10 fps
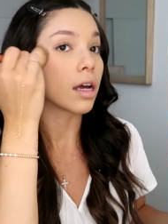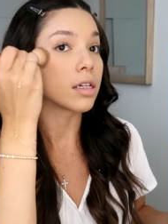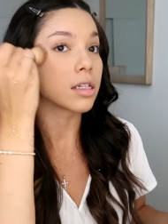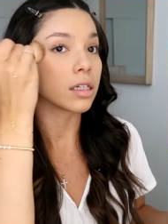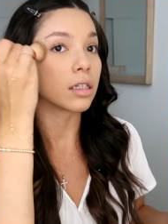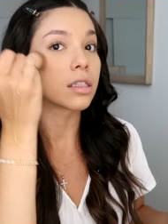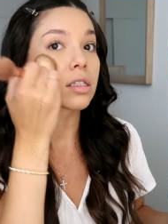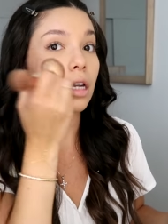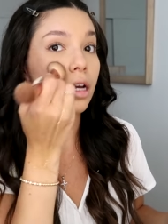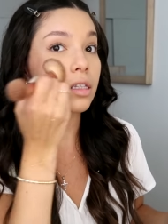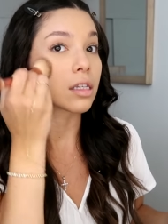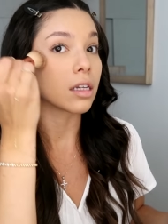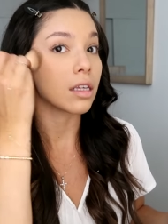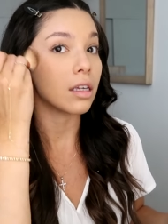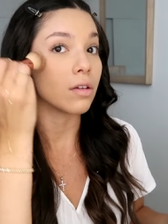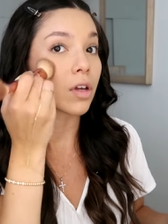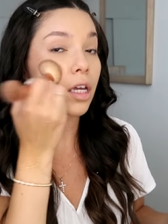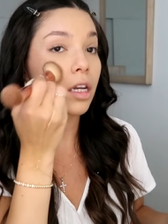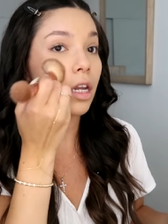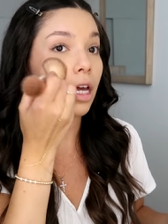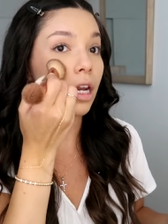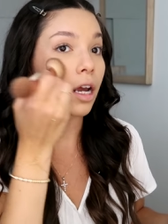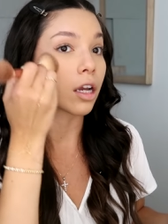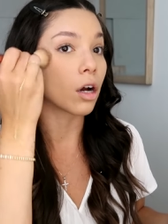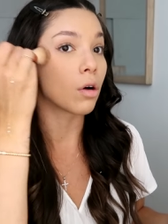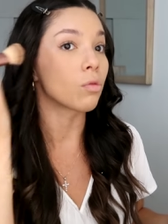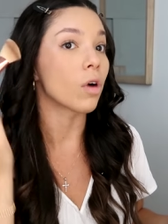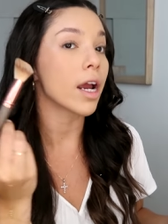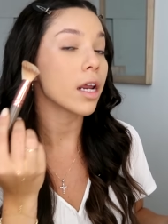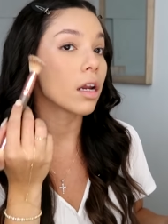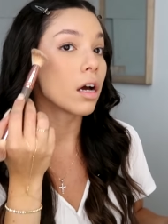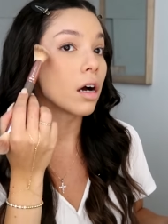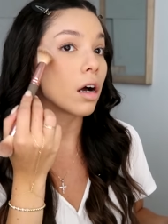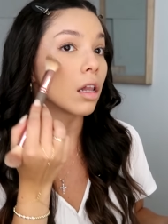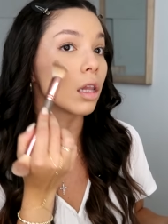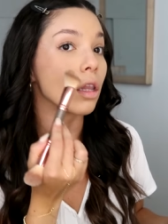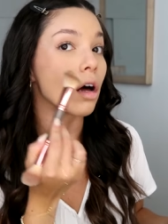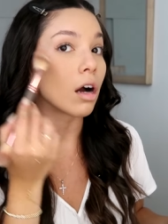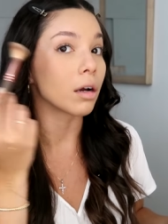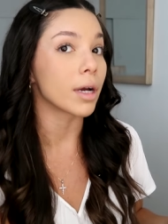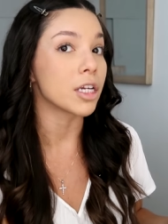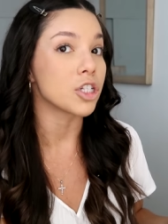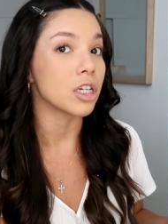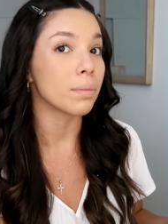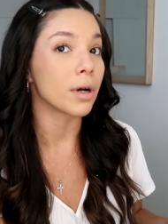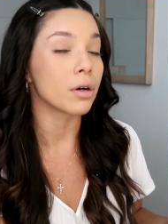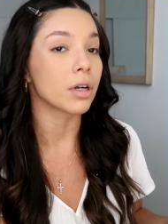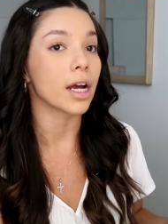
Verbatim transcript: until it's nice and even. And I go right along my cheekbone.